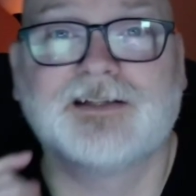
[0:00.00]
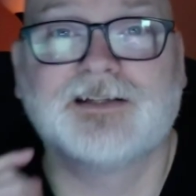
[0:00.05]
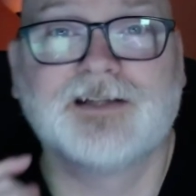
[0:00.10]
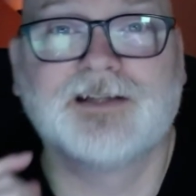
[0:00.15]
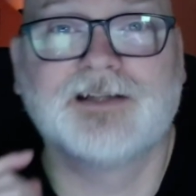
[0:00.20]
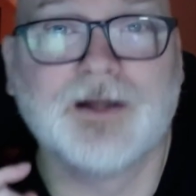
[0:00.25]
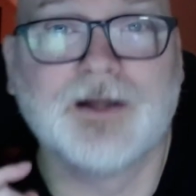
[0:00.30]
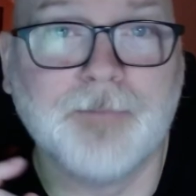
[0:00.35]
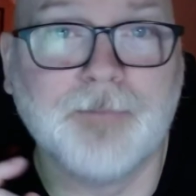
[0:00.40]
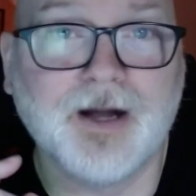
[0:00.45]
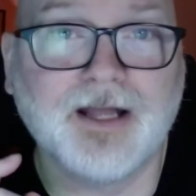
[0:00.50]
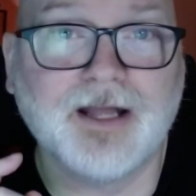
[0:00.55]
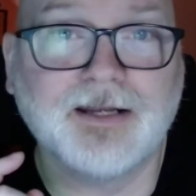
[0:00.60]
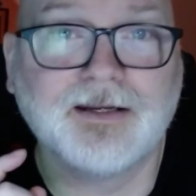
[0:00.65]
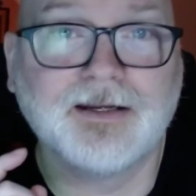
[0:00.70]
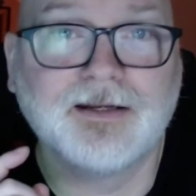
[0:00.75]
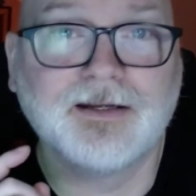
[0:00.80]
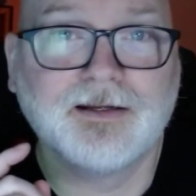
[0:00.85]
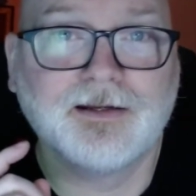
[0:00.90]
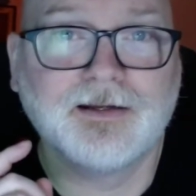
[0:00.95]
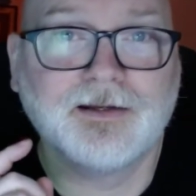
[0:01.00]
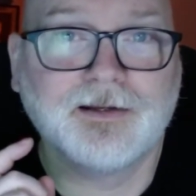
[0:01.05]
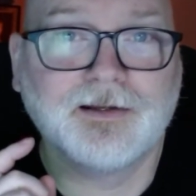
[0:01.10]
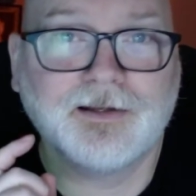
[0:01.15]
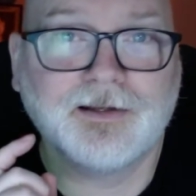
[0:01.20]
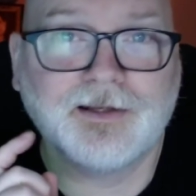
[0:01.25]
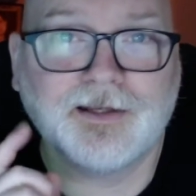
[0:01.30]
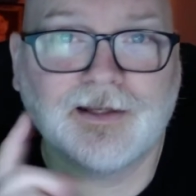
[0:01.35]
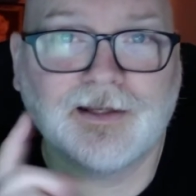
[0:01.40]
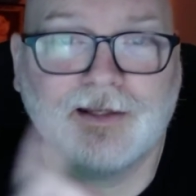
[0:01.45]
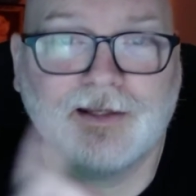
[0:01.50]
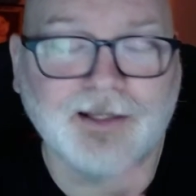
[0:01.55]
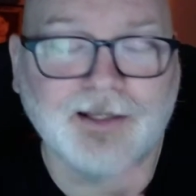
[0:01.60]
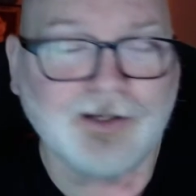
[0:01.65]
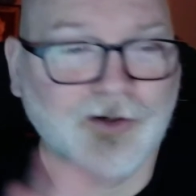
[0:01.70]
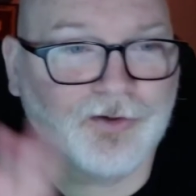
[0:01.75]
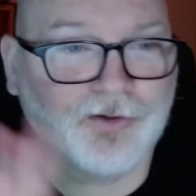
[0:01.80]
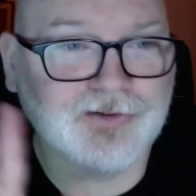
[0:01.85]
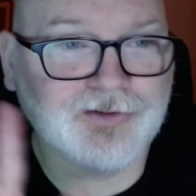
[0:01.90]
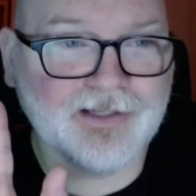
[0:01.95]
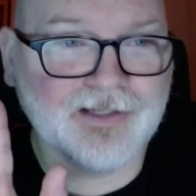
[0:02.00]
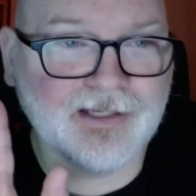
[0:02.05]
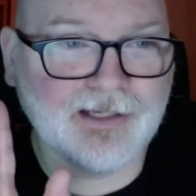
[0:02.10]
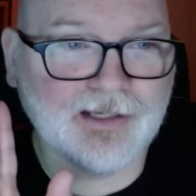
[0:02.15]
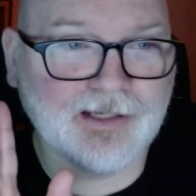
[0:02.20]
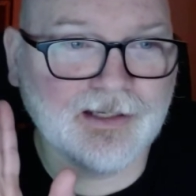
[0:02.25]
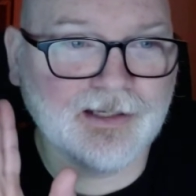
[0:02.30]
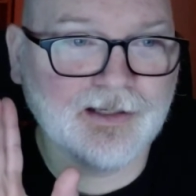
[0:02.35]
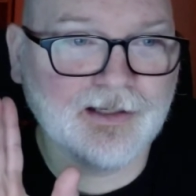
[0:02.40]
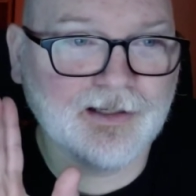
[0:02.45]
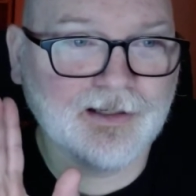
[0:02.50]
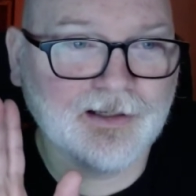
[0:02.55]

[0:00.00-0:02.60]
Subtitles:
but here's the